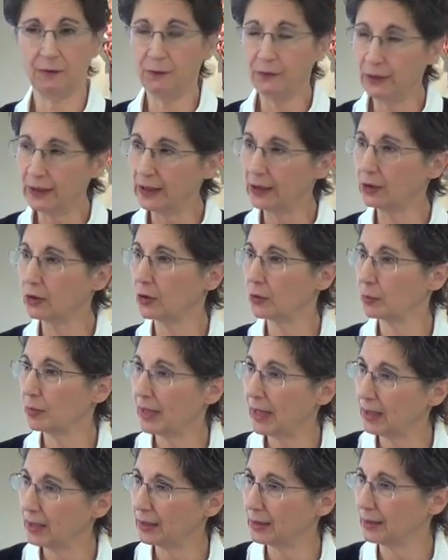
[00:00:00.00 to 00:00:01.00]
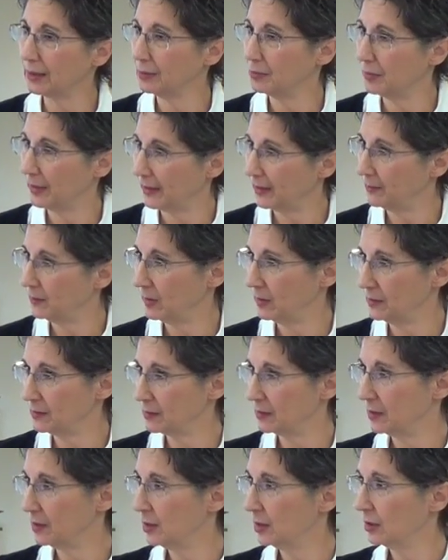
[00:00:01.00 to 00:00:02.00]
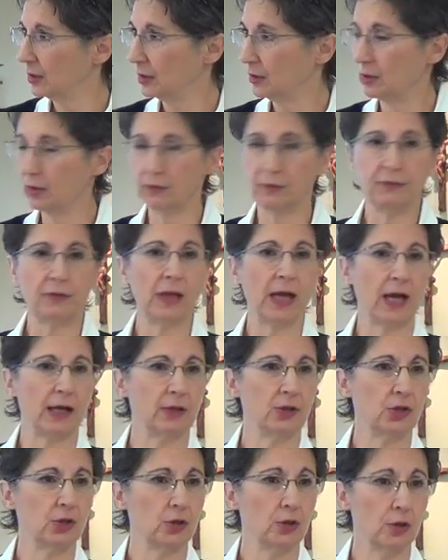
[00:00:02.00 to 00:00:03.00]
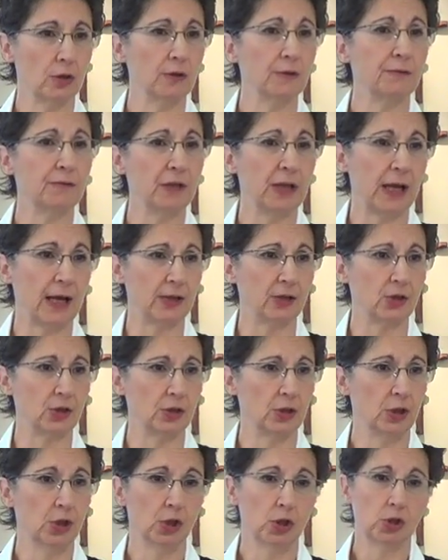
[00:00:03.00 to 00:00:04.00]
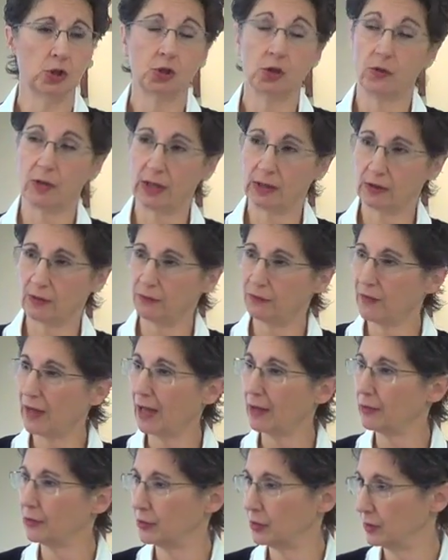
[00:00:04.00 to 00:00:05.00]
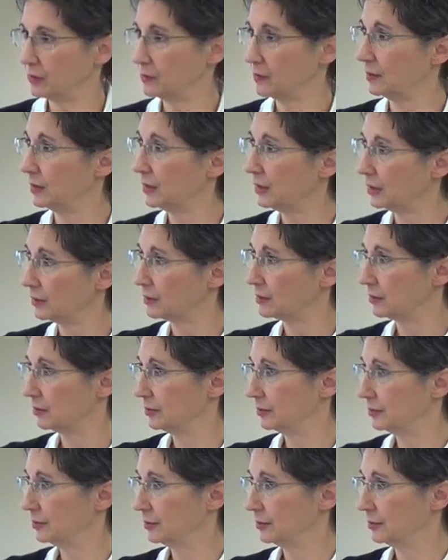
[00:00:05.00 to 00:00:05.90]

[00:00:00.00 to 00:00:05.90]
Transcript: feed her pelican babies their flesh, her flesh, so that the father doesn't eat